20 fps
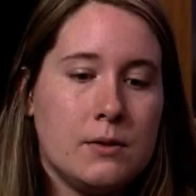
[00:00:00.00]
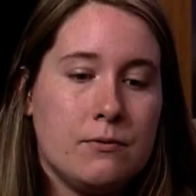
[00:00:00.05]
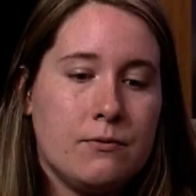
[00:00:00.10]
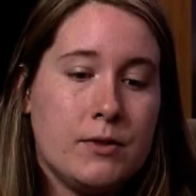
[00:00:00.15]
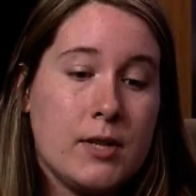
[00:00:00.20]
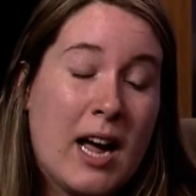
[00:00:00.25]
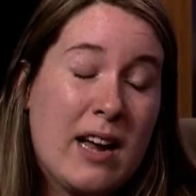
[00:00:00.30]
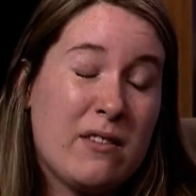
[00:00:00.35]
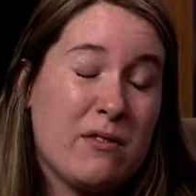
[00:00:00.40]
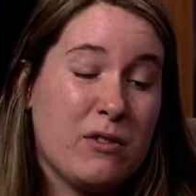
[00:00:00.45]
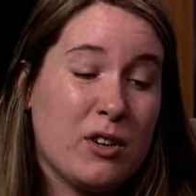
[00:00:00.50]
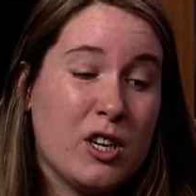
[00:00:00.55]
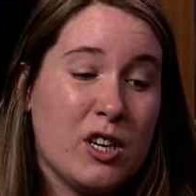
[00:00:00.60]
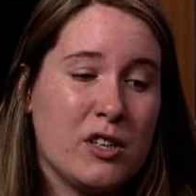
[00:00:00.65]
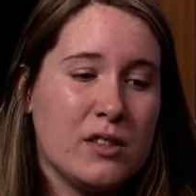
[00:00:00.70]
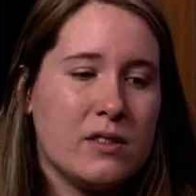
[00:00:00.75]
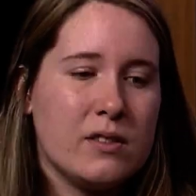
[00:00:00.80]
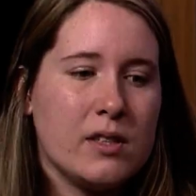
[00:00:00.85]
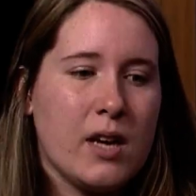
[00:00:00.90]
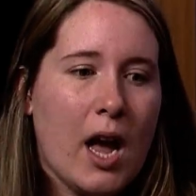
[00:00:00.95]

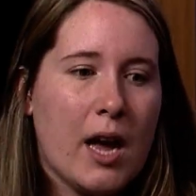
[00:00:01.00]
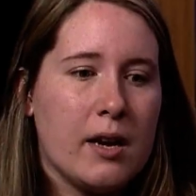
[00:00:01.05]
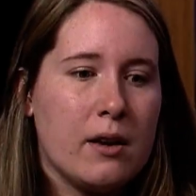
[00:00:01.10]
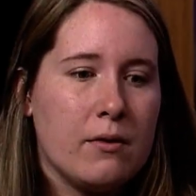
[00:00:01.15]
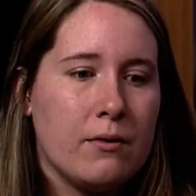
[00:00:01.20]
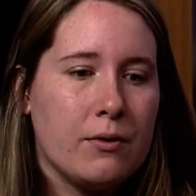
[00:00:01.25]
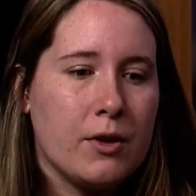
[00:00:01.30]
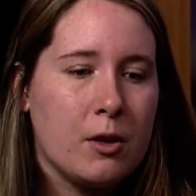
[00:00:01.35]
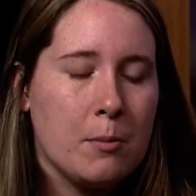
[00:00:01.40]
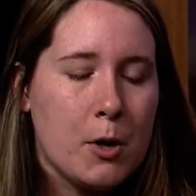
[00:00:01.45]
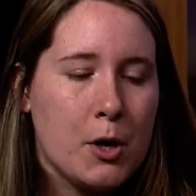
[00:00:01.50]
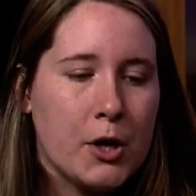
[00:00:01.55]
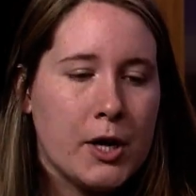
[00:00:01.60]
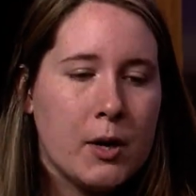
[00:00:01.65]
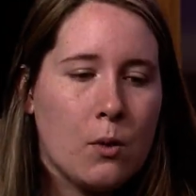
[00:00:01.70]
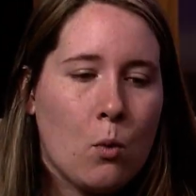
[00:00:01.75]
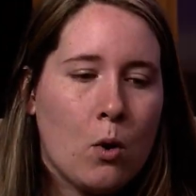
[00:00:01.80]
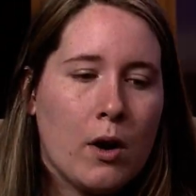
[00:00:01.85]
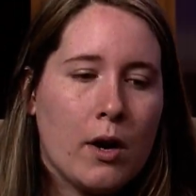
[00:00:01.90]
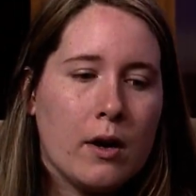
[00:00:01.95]
diverse kind of community
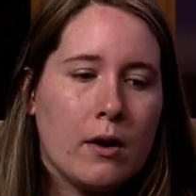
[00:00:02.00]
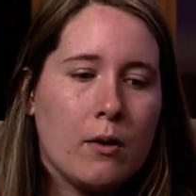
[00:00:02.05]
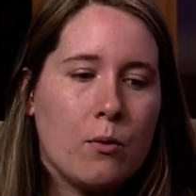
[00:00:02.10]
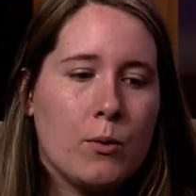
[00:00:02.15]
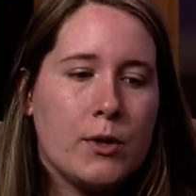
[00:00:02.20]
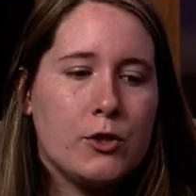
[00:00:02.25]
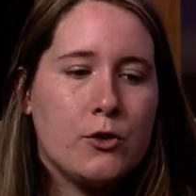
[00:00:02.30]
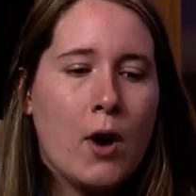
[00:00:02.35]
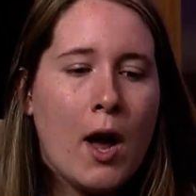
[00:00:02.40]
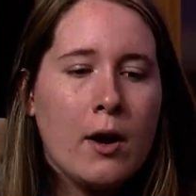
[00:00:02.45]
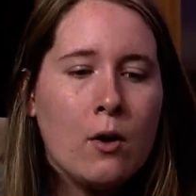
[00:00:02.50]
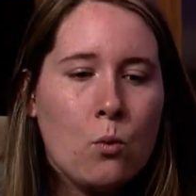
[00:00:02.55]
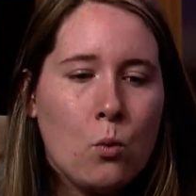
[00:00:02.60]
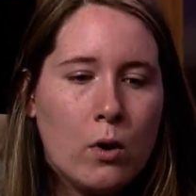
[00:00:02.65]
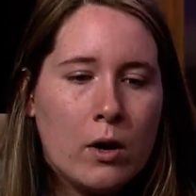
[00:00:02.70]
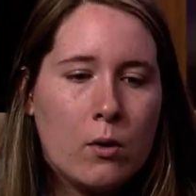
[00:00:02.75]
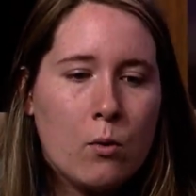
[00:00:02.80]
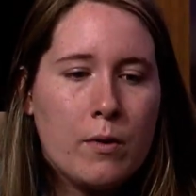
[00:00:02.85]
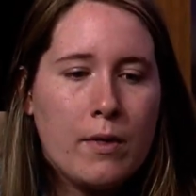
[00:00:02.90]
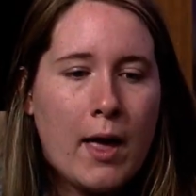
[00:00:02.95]
work. We try to
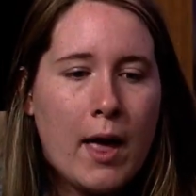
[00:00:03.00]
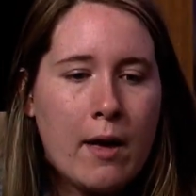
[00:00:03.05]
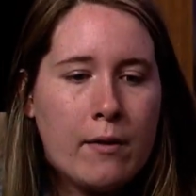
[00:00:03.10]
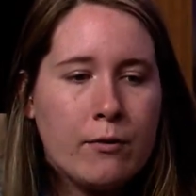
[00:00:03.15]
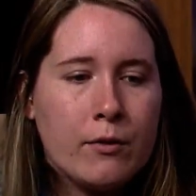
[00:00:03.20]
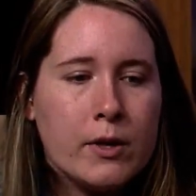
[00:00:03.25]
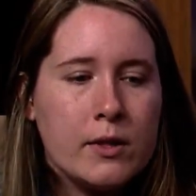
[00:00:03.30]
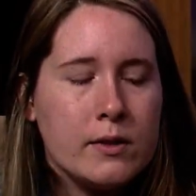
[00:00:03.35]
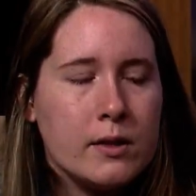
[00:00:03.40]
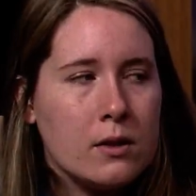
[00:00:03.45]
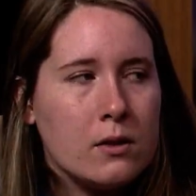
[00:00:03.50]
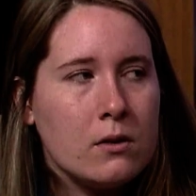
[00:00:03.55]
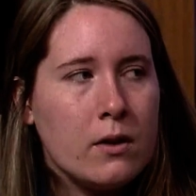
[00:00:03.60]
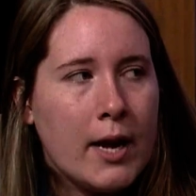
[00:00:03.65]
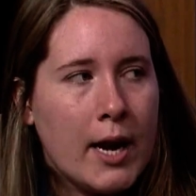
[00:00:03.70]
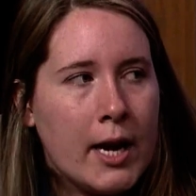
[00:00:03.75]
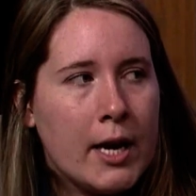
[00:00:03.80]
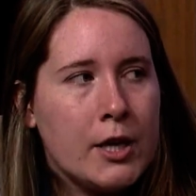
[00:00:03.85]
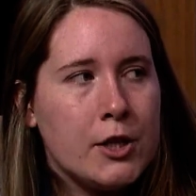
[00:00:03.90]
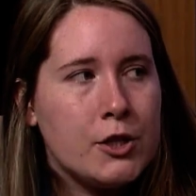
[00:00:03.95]
work with every single
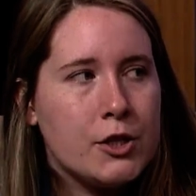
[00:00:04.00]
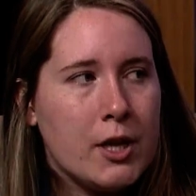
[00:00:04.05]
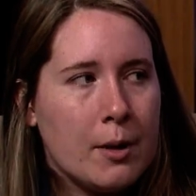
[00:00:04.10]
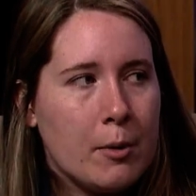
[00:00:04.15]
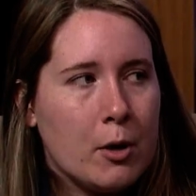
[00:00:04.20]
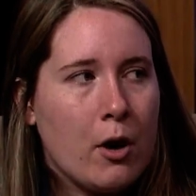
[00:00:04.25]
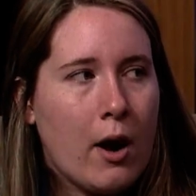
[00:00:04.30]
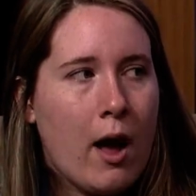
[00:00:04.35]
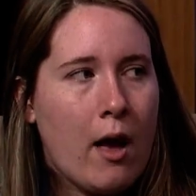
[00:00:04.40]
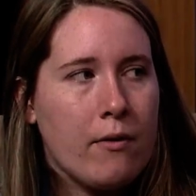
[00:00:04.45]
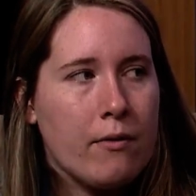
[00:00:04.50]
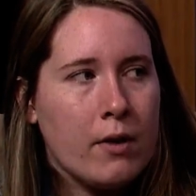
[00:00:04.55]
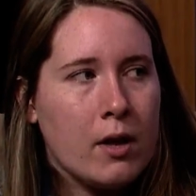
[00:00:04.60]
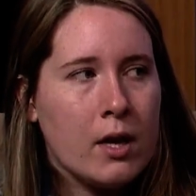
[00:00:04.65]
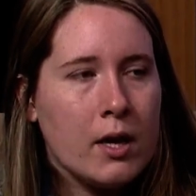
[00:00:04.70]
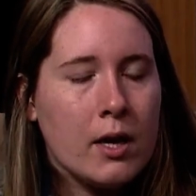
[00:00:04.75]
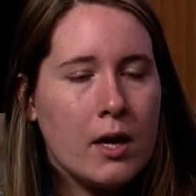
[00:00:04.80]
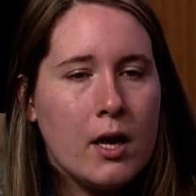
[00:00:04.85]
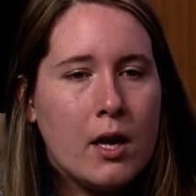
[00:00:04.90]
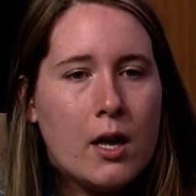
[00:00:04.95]
age demographic.